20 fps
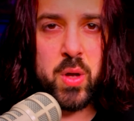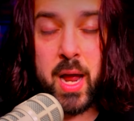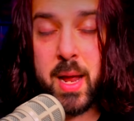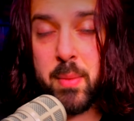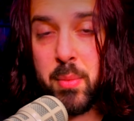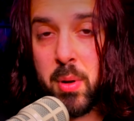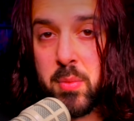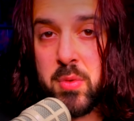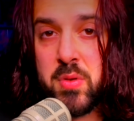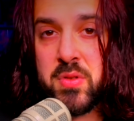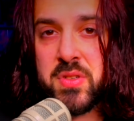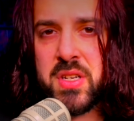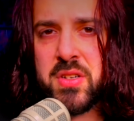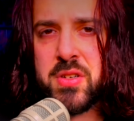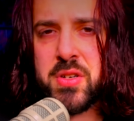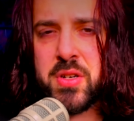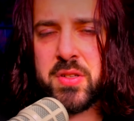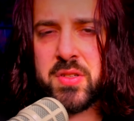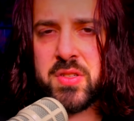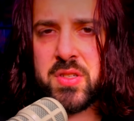I am a
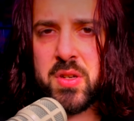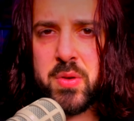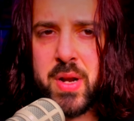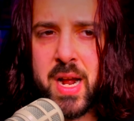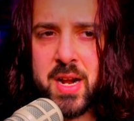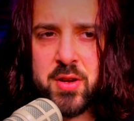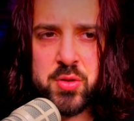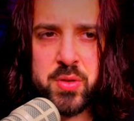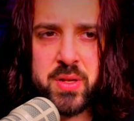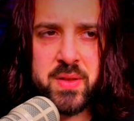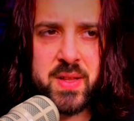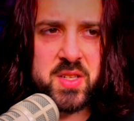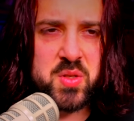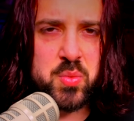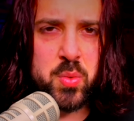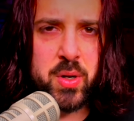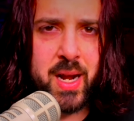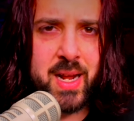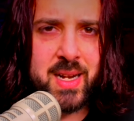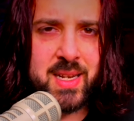musician, so naturally that's what I